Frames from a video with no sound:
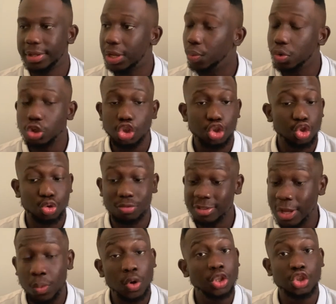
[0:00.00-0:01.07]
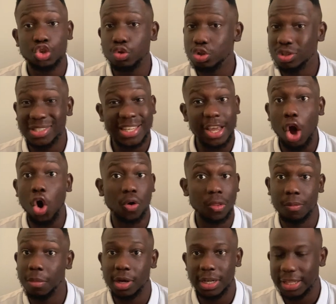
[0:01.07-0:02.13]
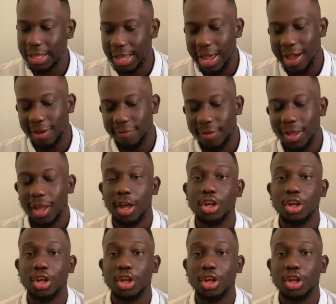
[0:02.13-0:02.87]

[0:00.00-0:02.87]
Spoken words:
They want you to take all the money they have.